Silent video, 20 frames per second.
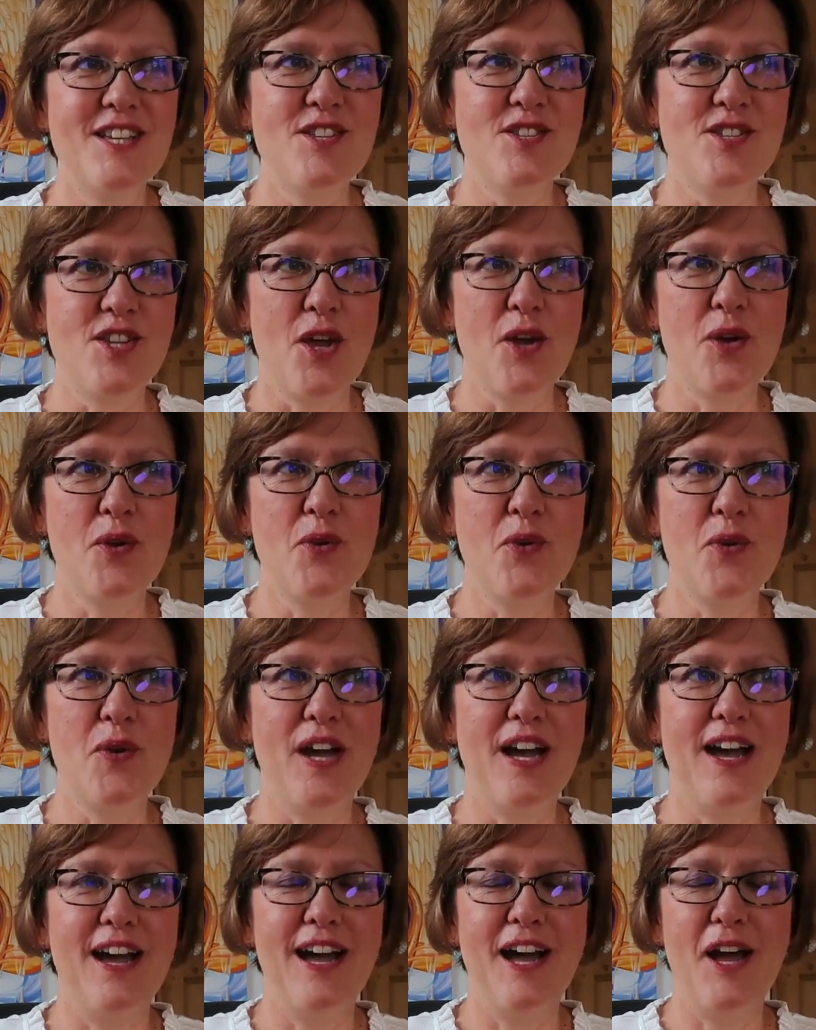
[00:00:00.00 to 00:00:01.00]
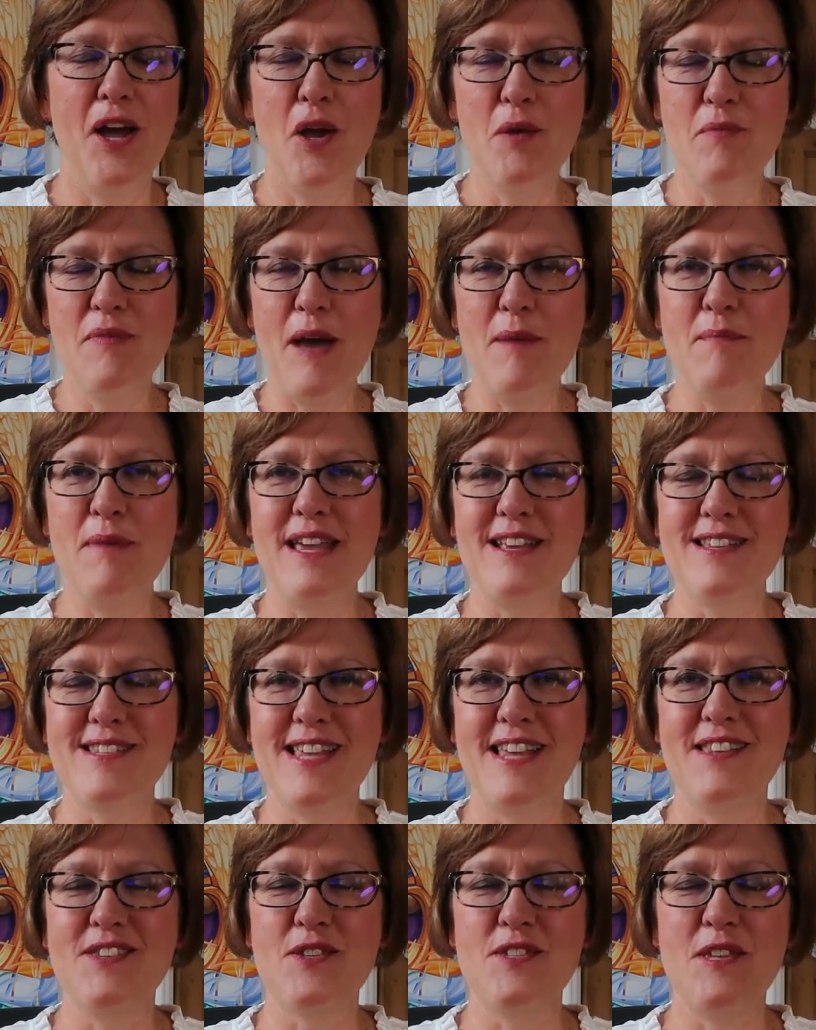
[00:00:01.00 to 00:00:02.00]
So I hope that makes
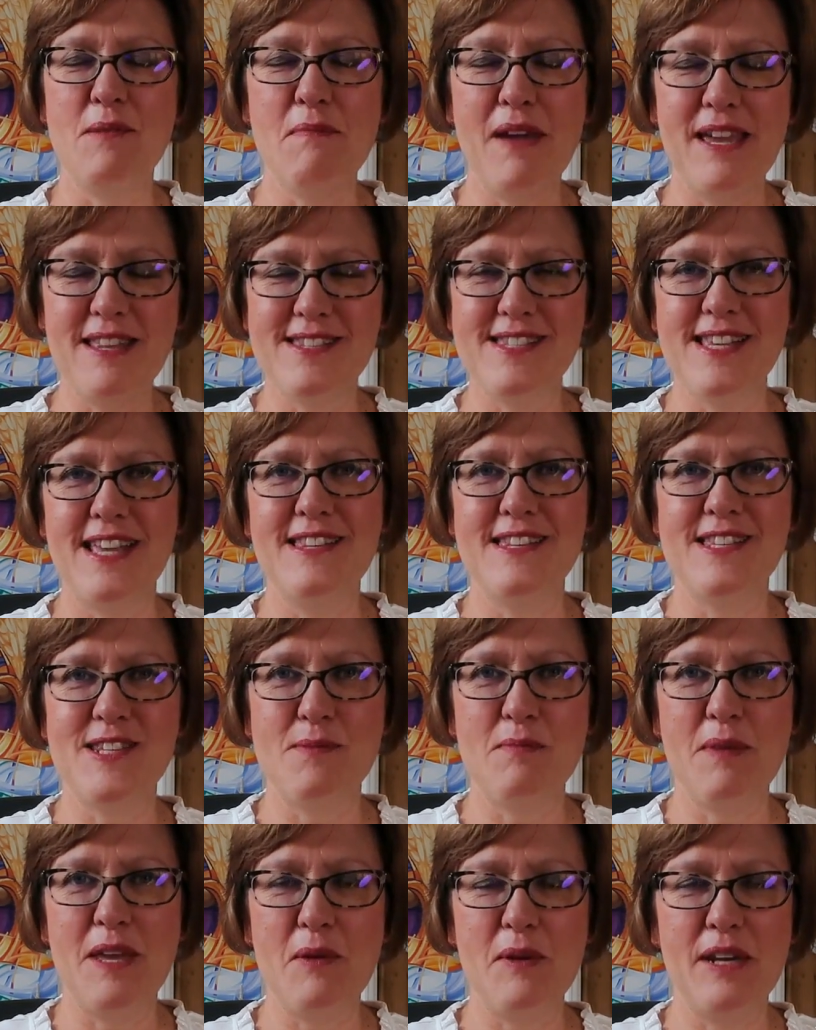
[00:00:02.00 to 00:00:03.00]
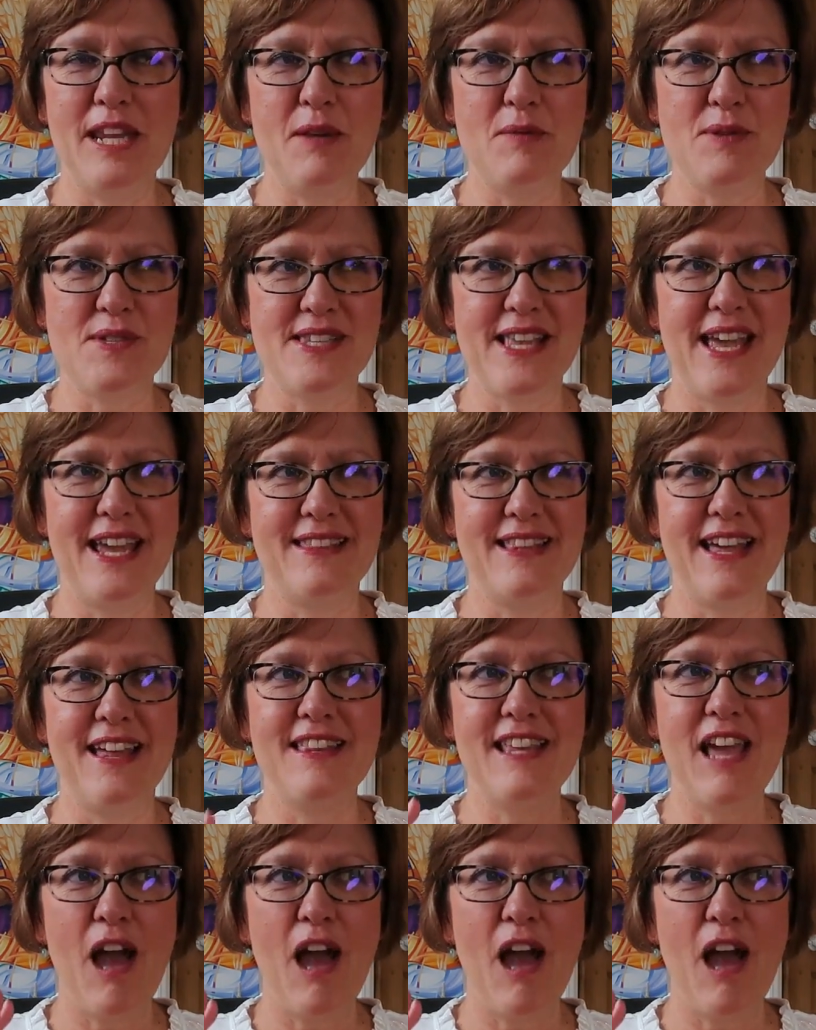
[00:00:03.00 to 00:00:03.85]
sense, because it made sense to me when he was saying that.